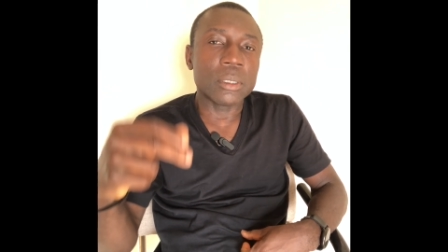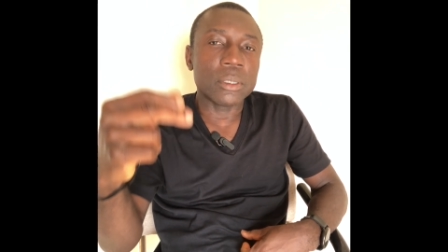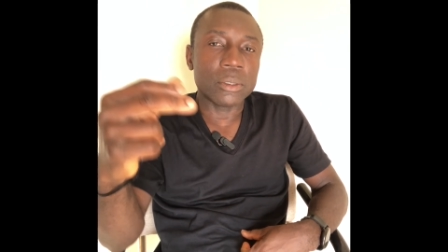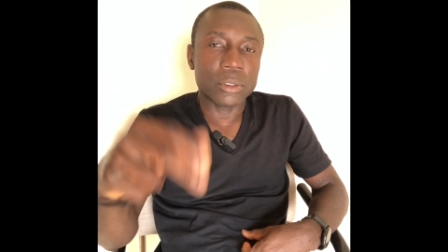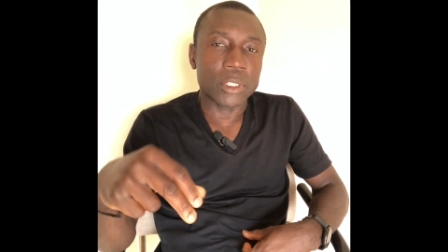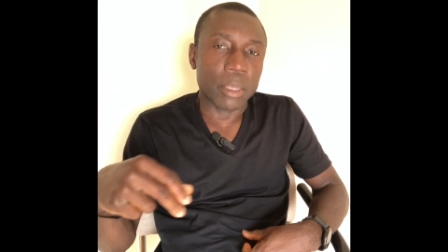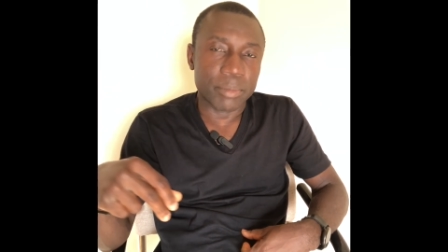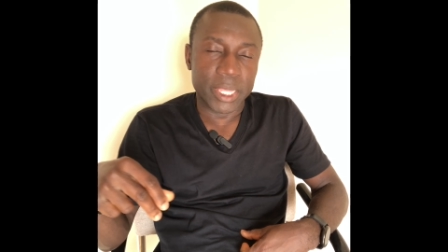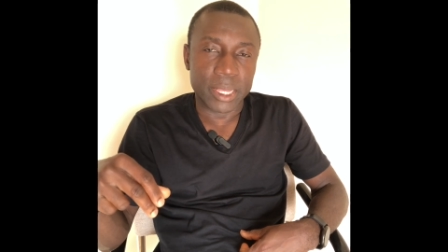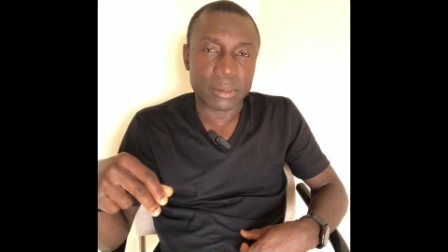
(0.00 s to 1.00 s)
you
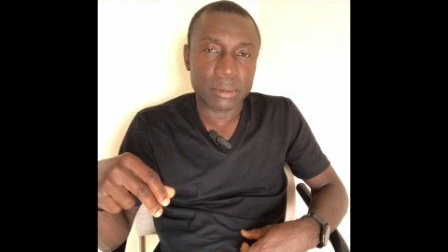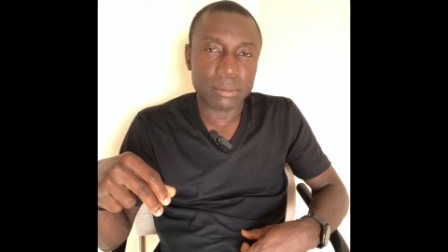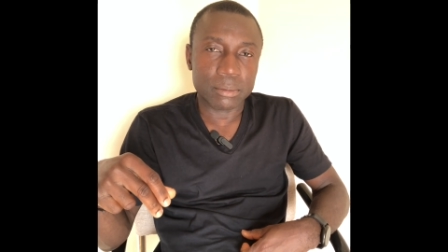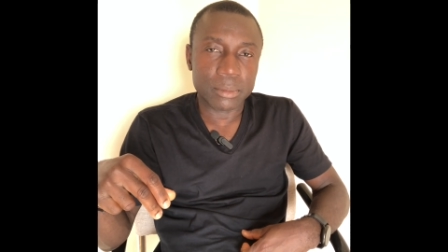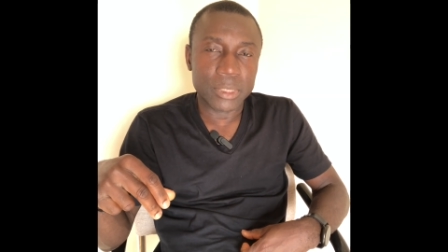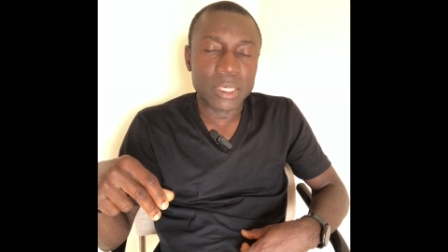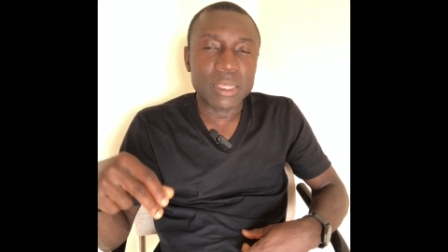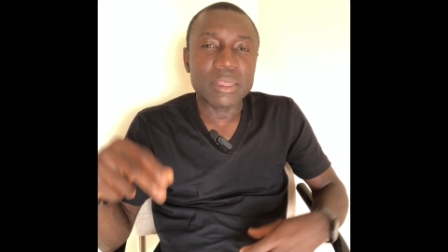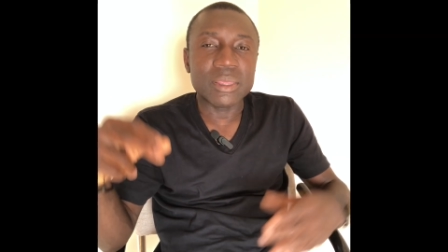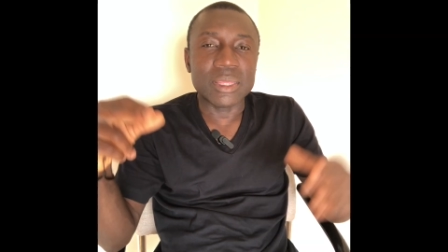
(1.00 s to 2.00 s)
stop that.
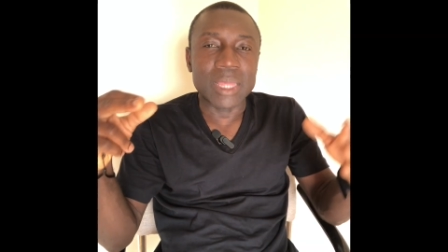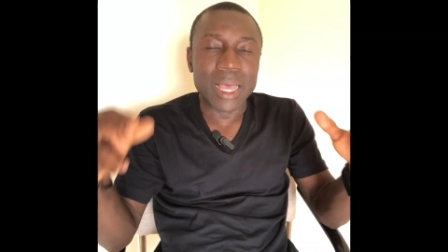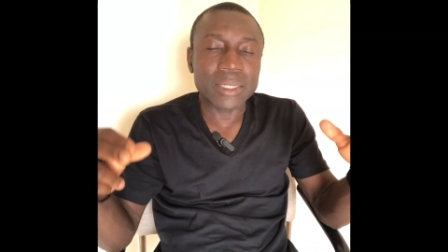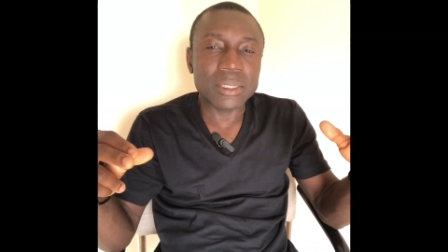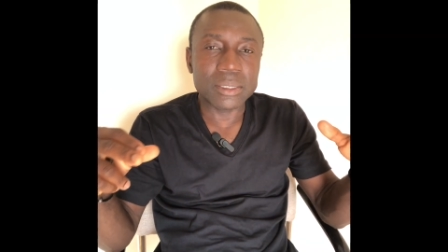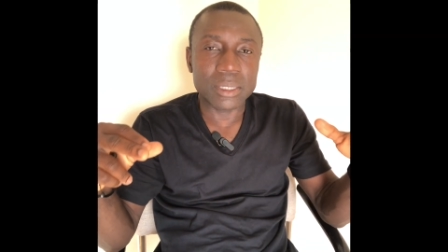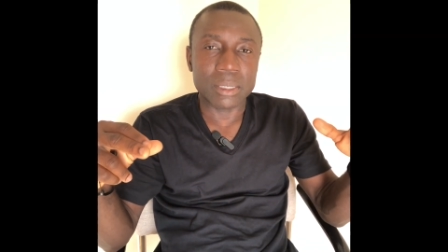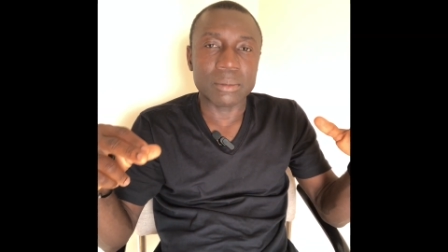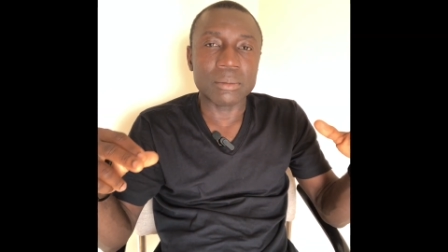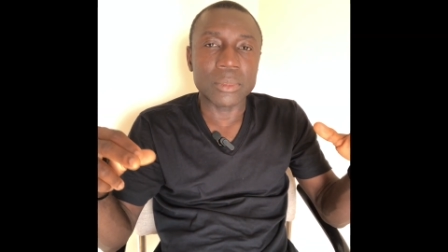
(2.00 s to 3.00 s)
That is
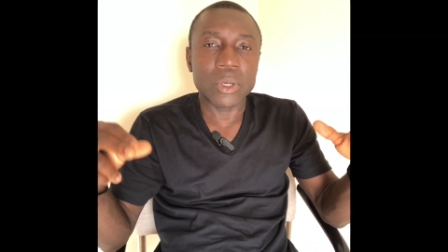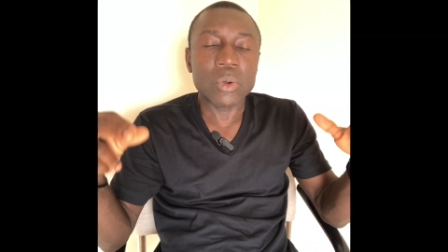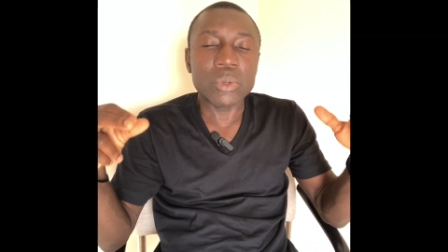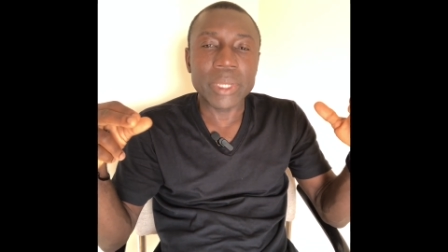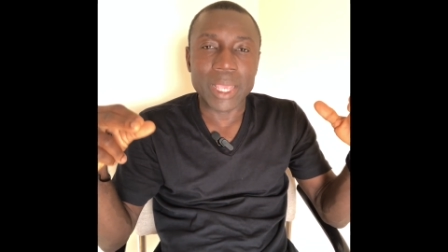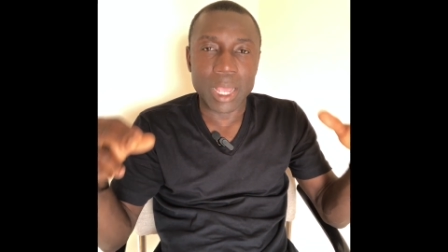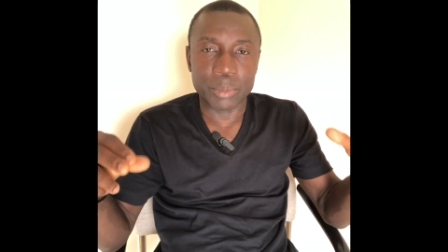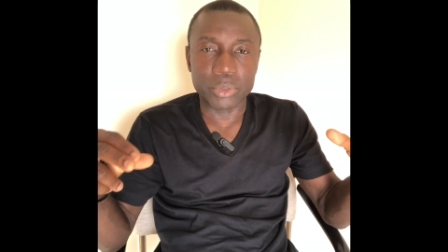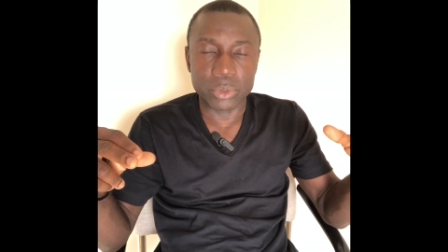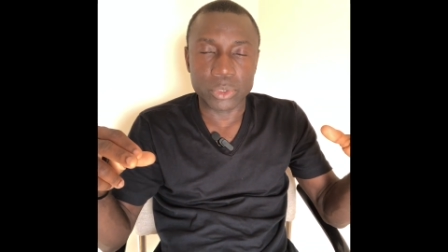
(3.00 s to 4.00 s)
the only
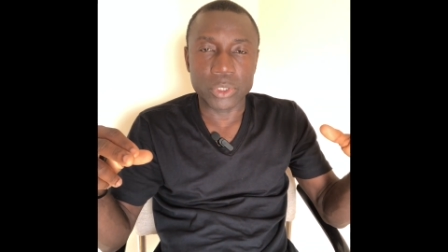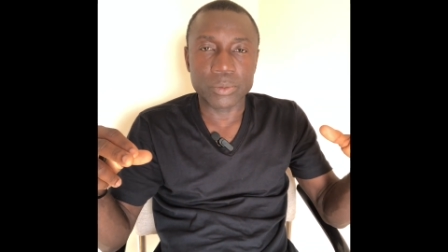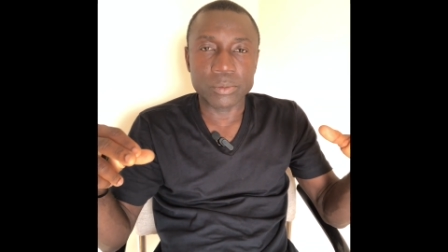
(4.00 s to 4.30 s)
approach